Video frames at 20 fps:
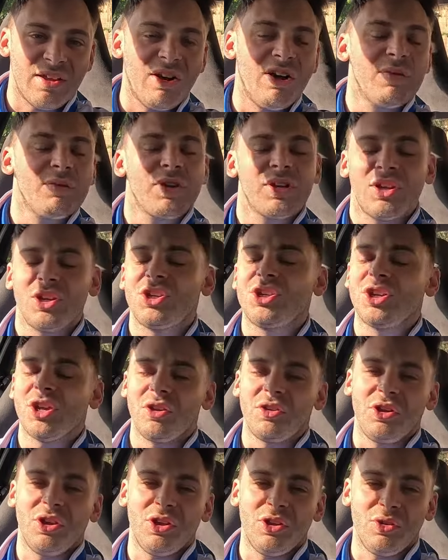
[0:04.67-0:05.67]
I'm going to show
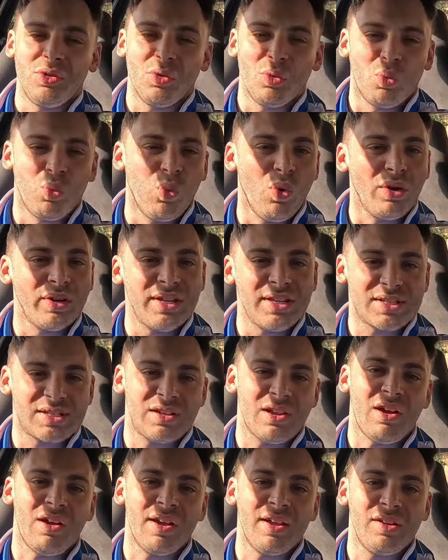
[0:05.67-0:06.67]
you what it's
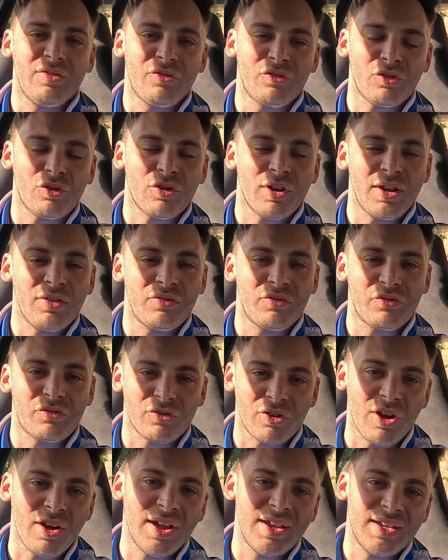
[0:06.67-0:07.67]
like for a
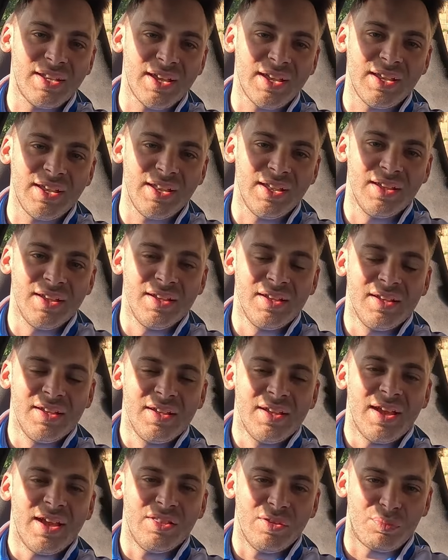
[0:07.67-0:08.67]
Friday
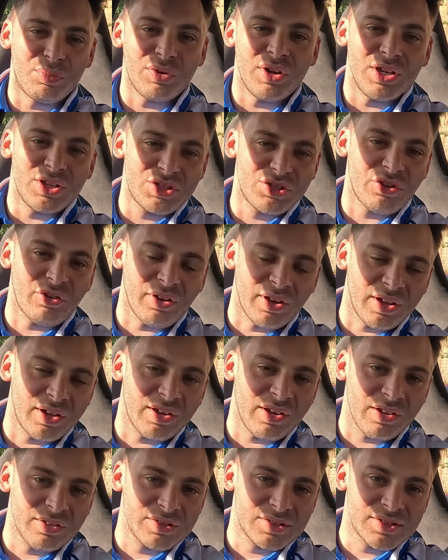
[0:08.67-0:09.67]
at the British Touring
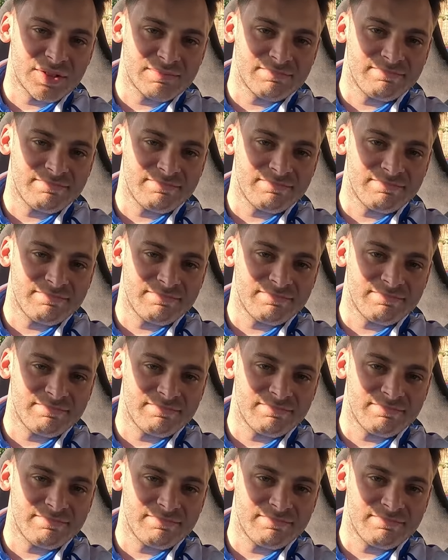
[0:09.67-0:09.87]
Cars.